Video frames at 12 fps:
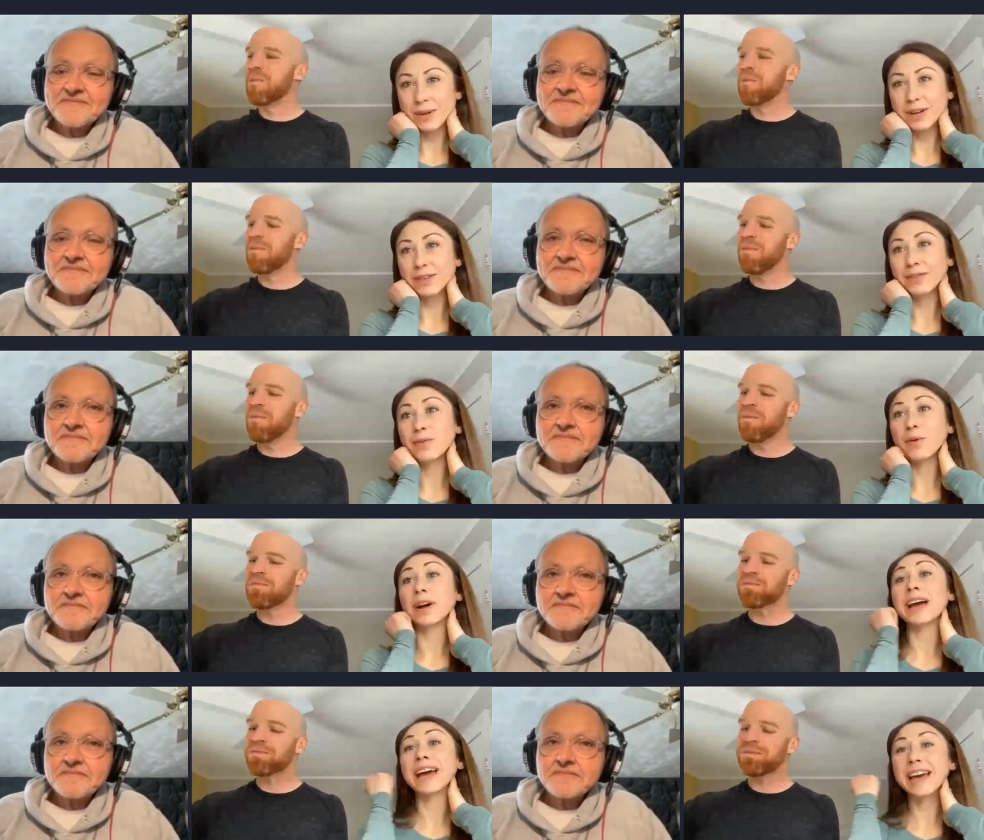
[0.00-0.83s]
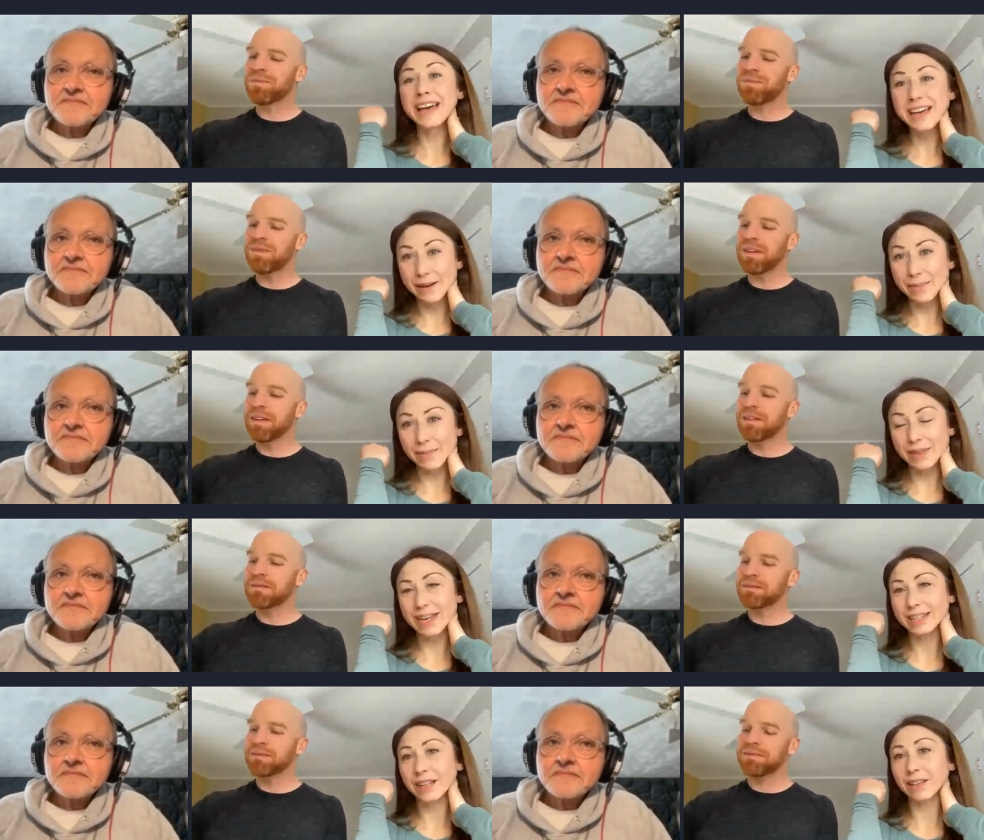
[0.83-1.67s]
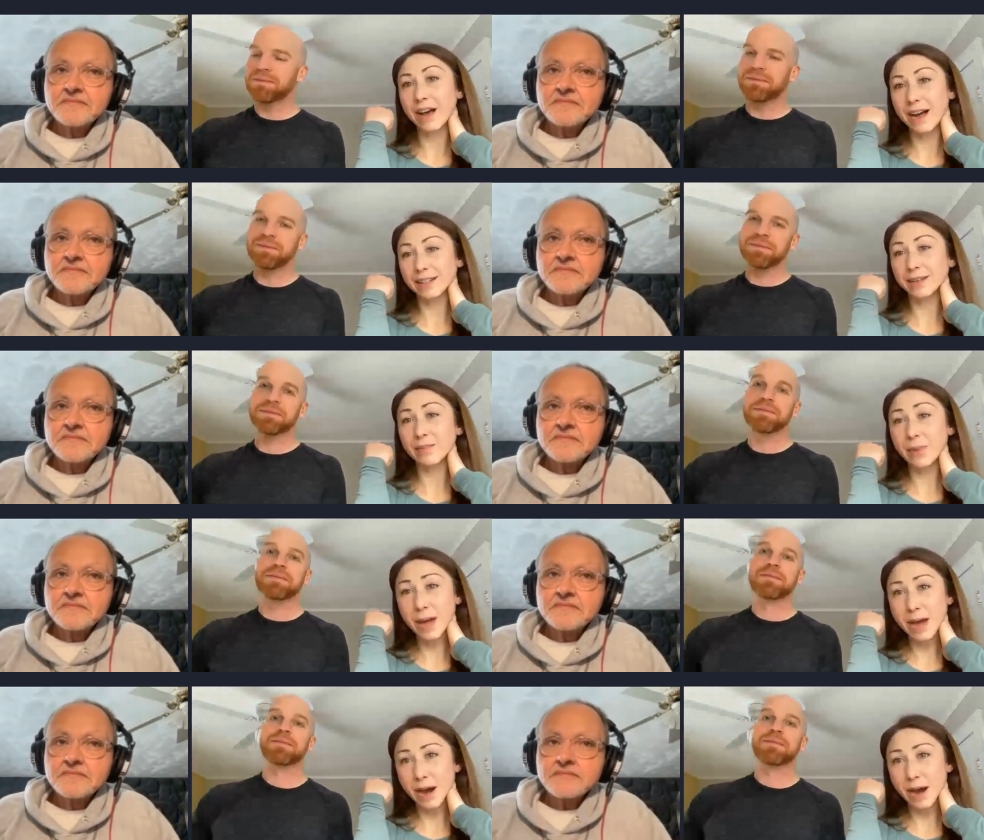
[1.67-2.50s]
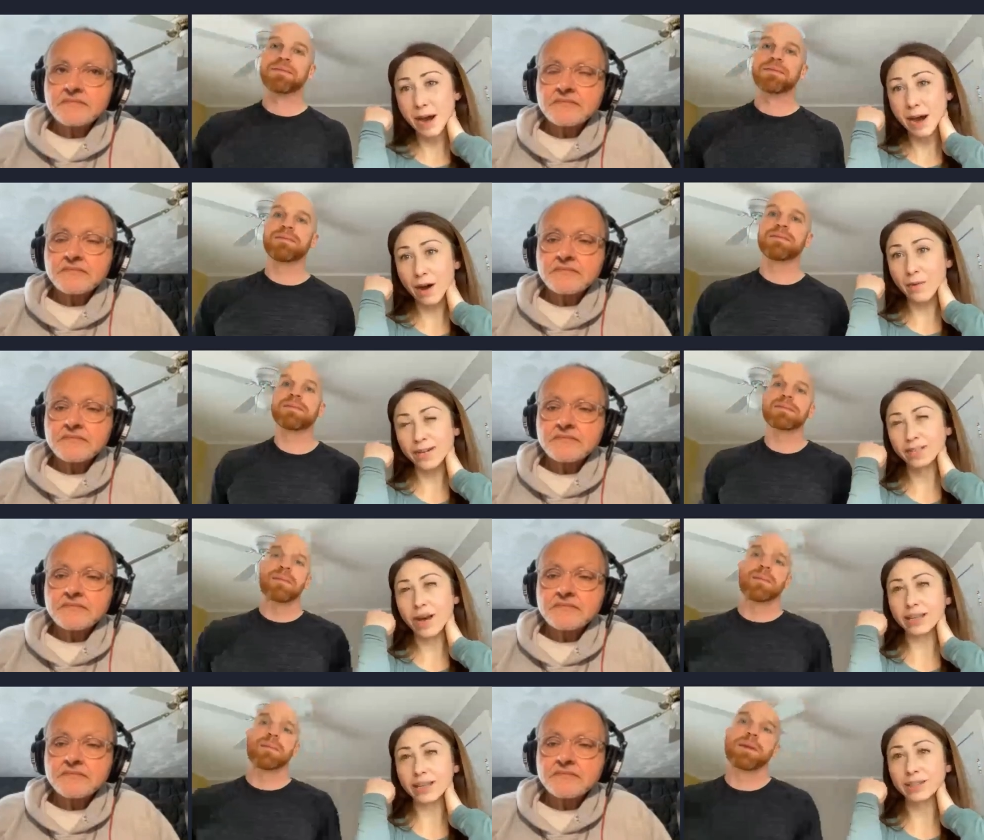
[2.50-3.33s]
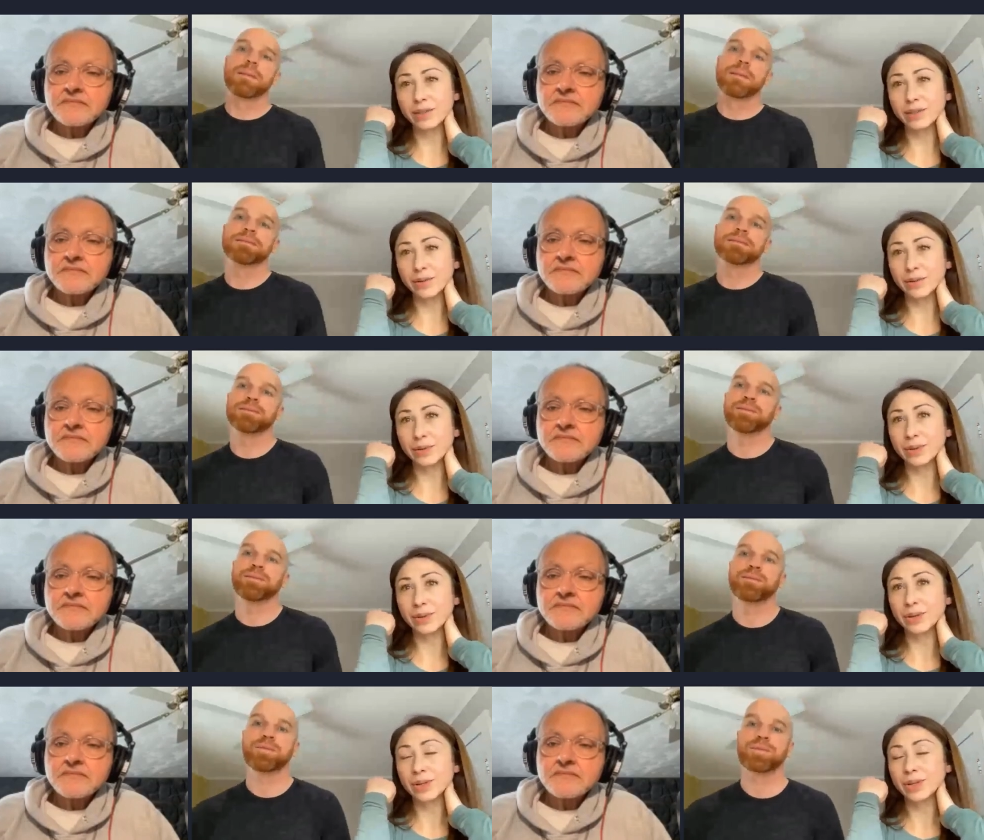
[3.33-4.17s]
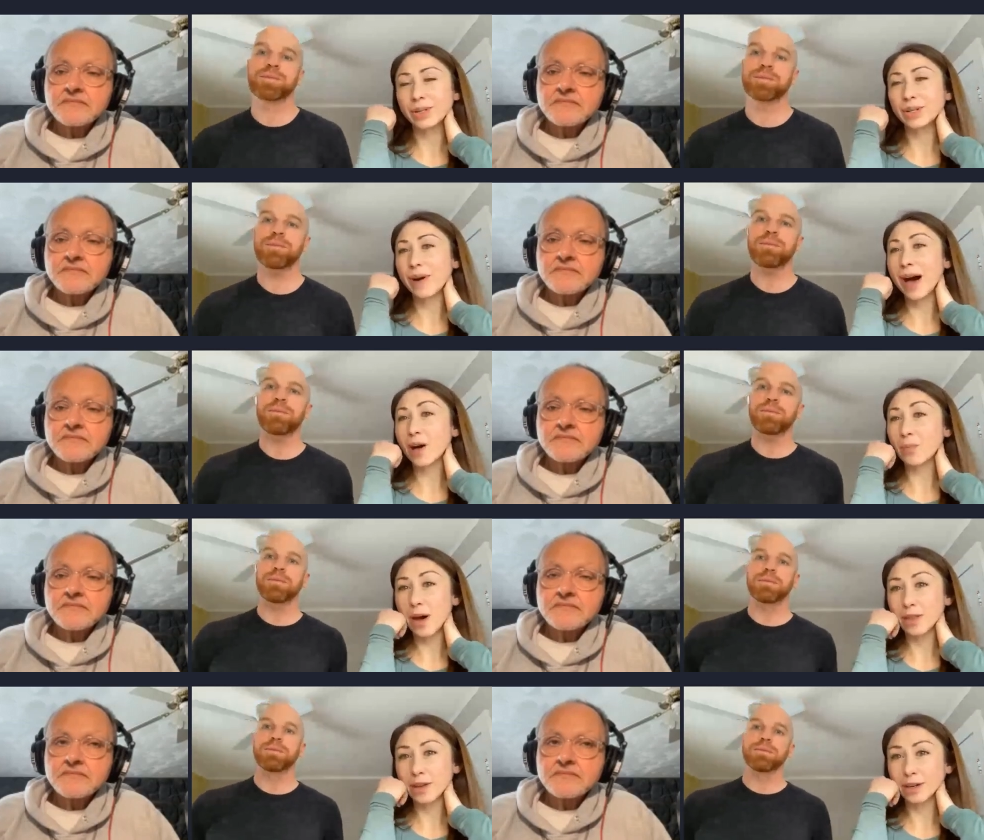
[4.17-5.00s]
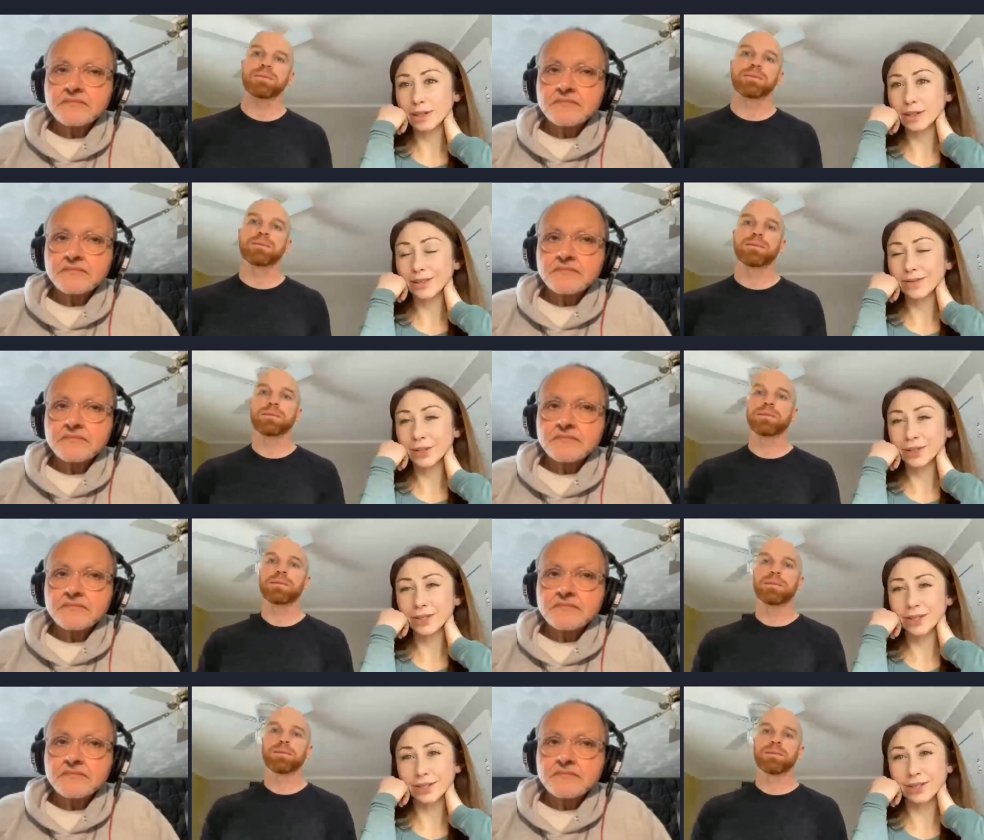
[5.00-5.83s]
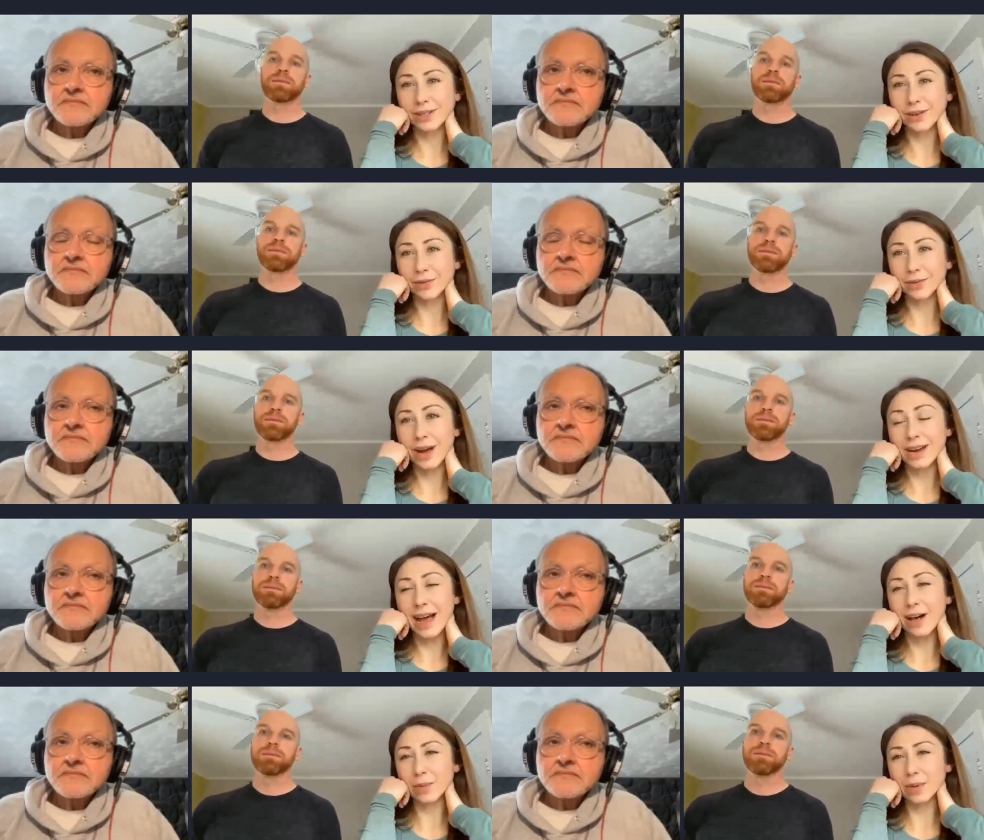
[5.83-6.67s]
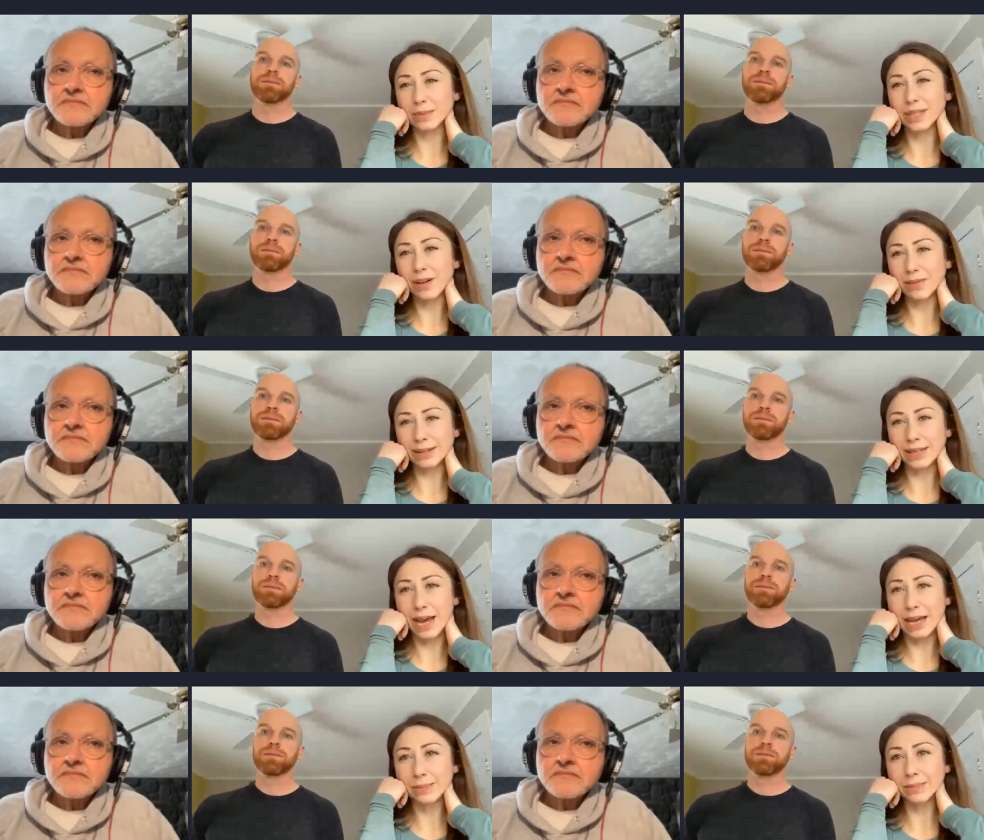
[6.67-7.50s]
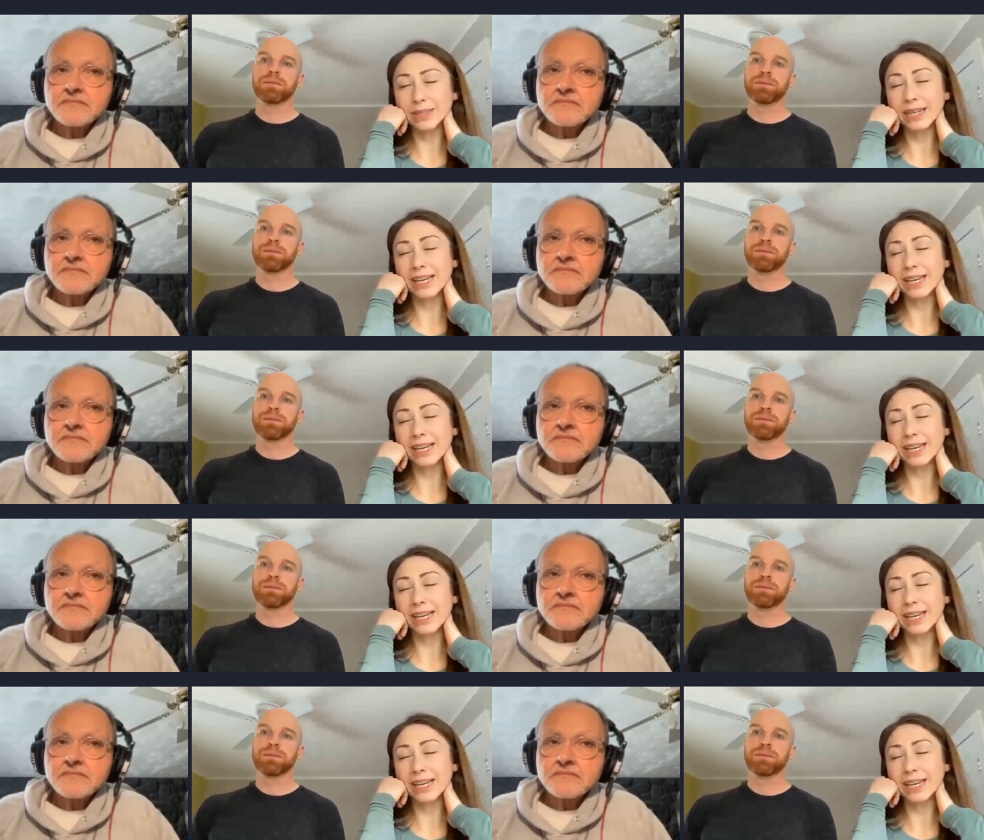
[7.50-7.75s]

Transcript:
Speaker 1: but for him, it's a lot to bear when he's trying to, you know, help others versus, you know, kind of help himself at times.